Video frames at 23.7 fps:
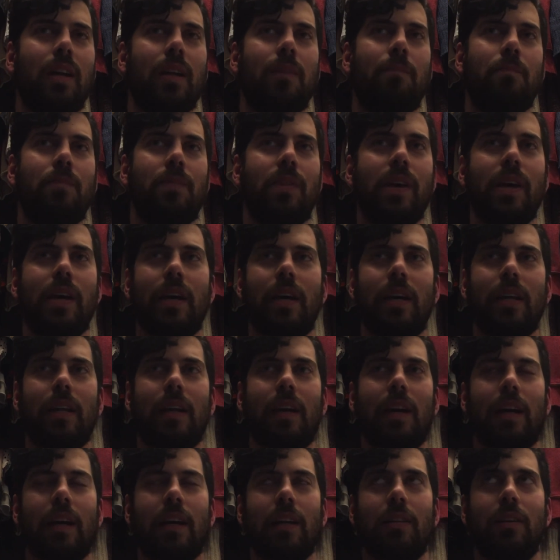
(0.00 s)
Then
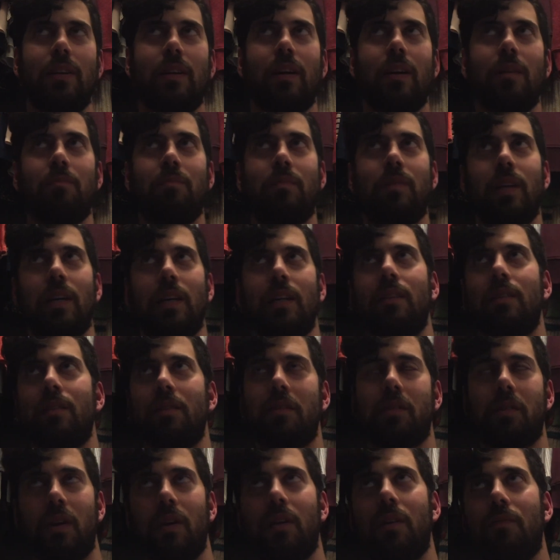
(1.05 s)
I had to update the
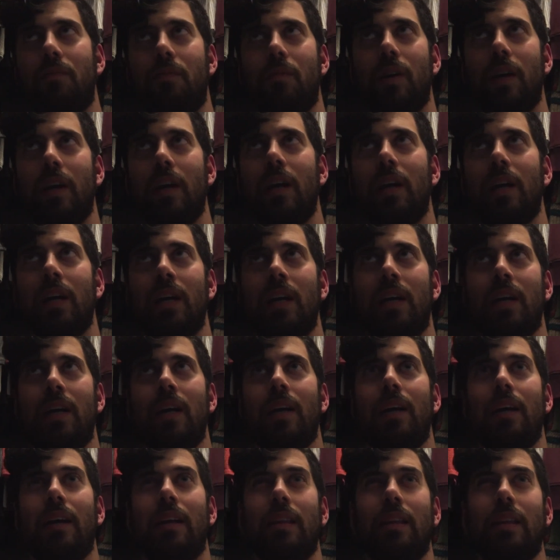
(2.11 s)
software,
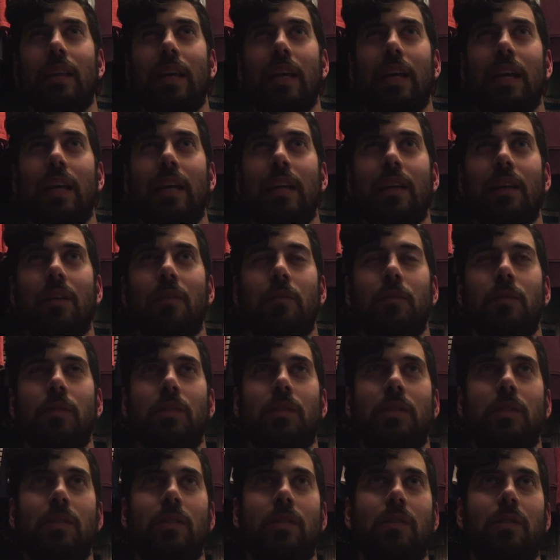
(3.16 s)
and then
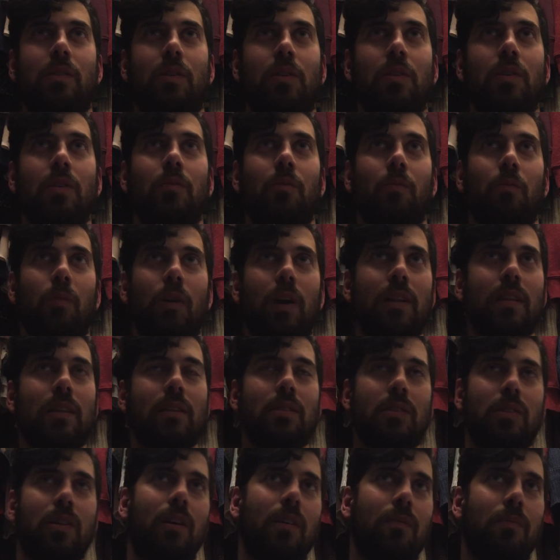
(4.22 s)
couldn't run the
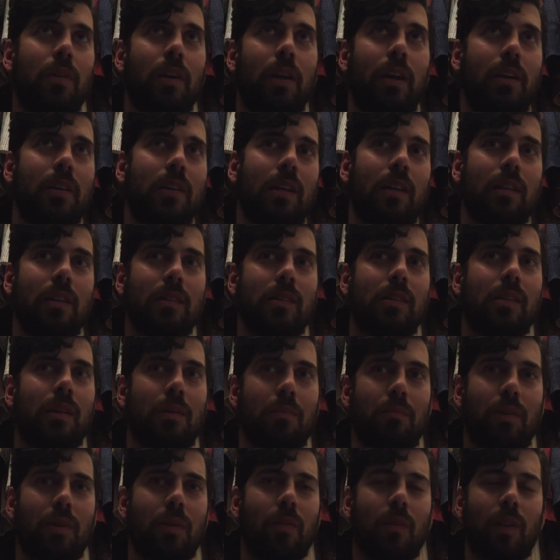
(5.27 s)
software because this
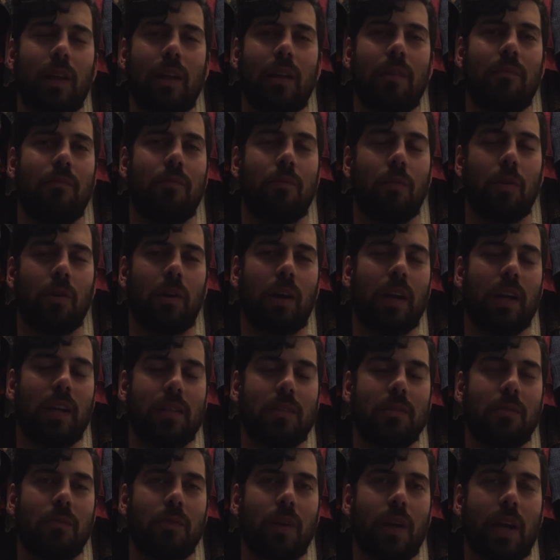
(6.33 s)
computer only had 4 gigs
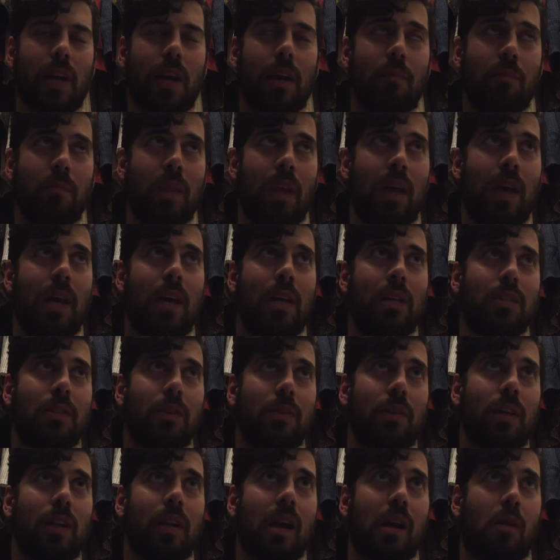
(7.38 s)
of RAM. So
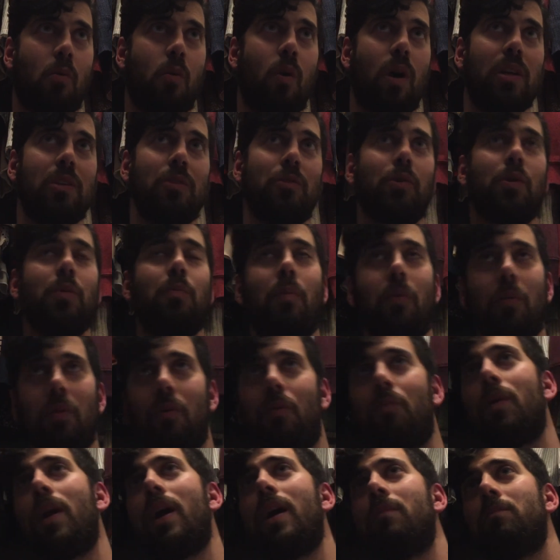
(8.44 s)
then I quadrupled the
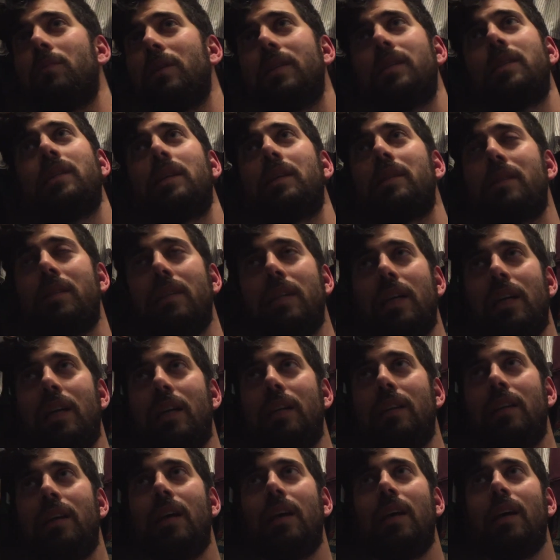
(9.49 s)
RAM to
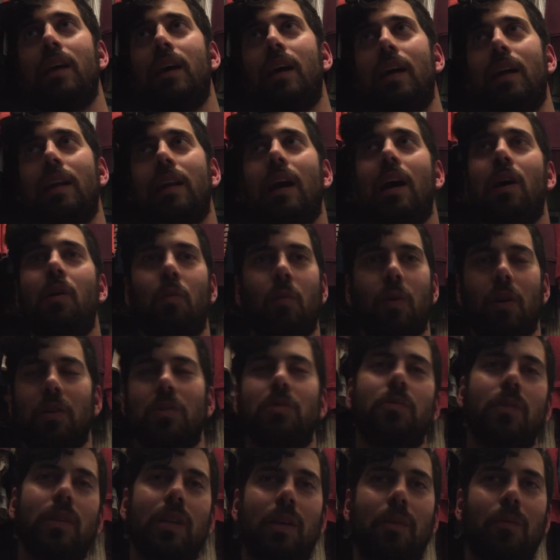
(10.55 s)
16, and now it works
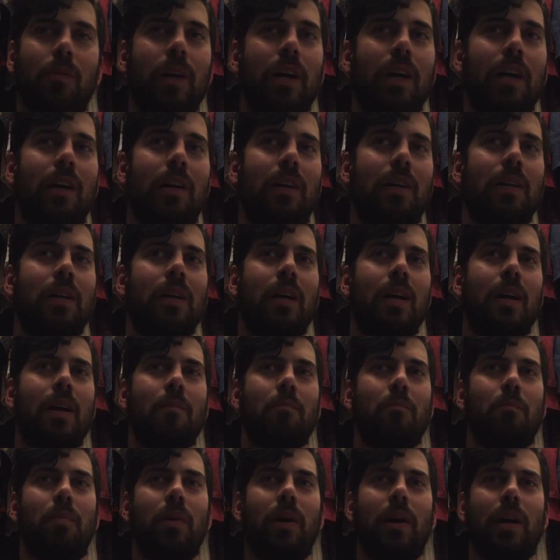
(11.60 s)
really well.
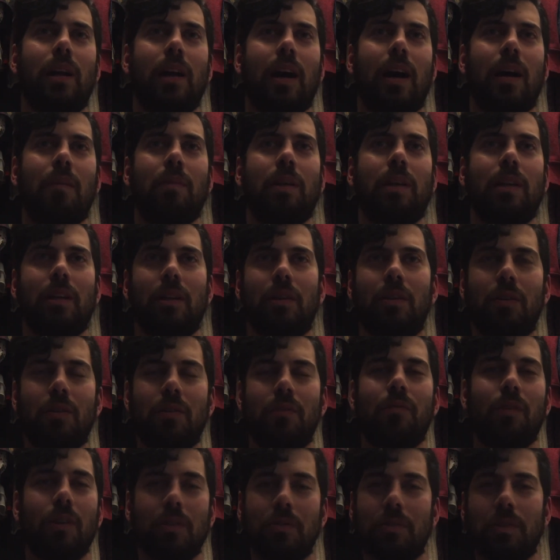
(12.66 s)
But I'm in a new
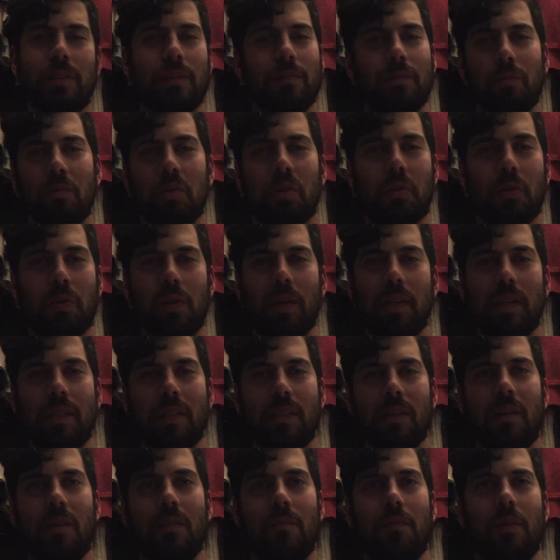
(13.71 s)
version of the recording
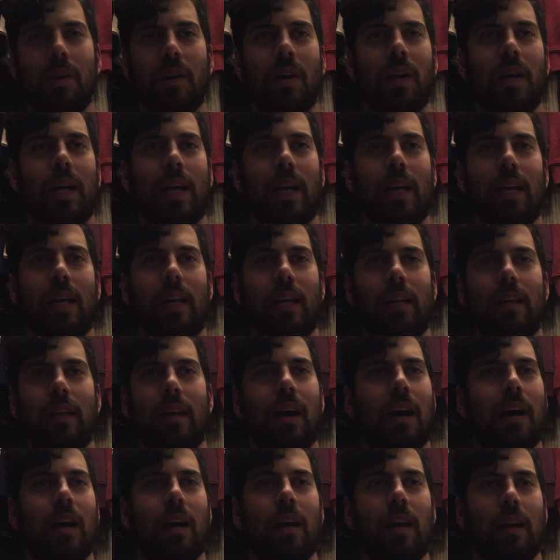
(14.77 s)
software, and
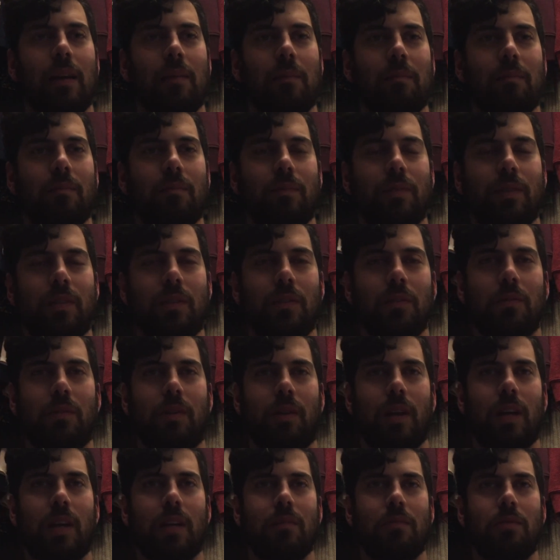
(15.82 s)
I'm still
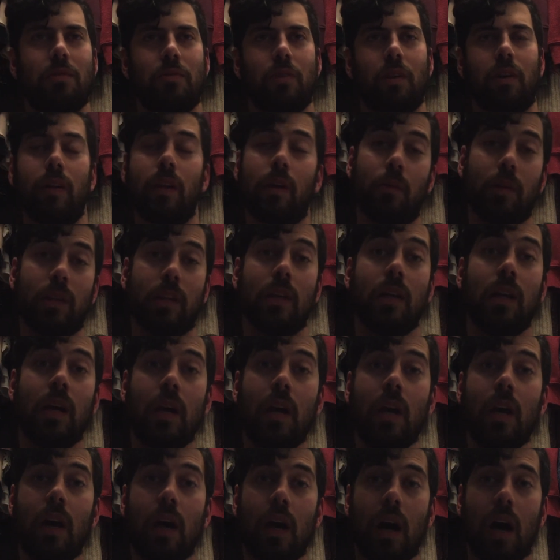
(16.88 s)
kind of struggling with it.
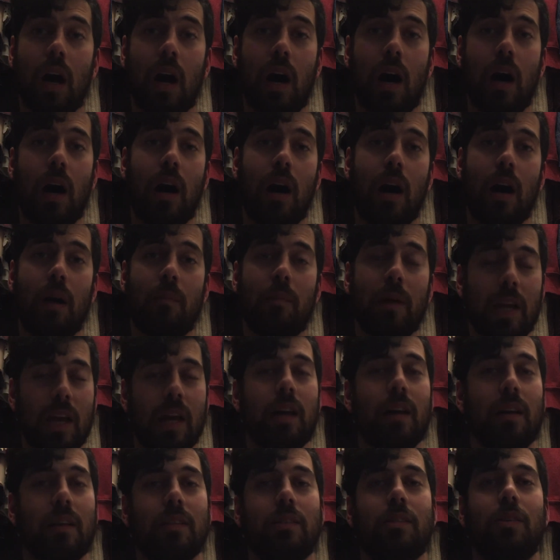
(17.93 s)
But
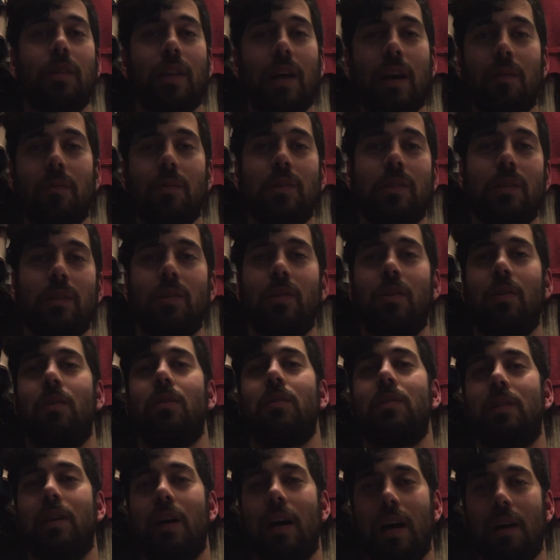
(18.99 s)
yeah, so that was a long
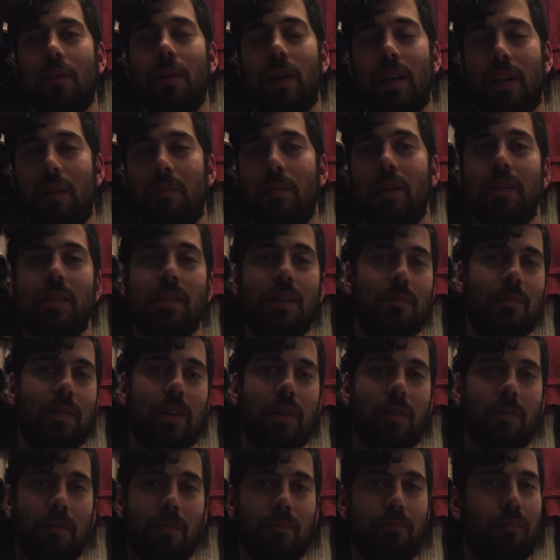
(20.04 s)
tirade about something
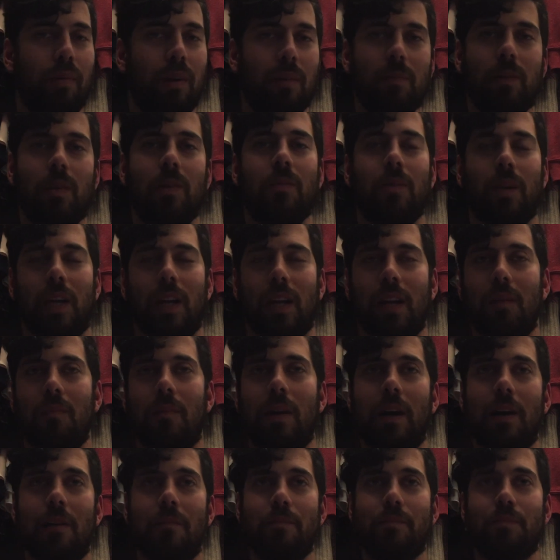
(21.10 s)
you probably don't care
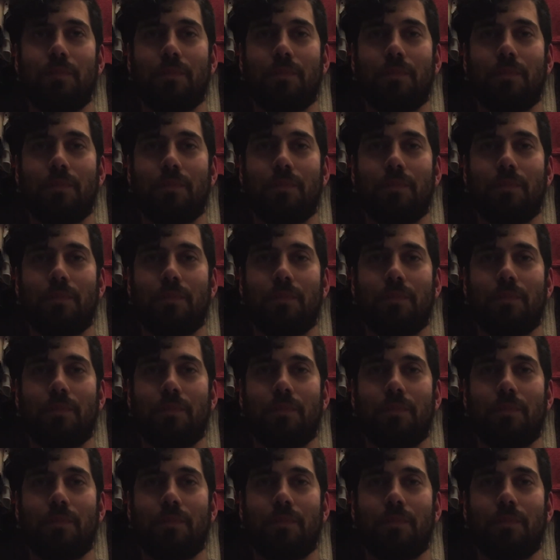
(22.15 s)
about.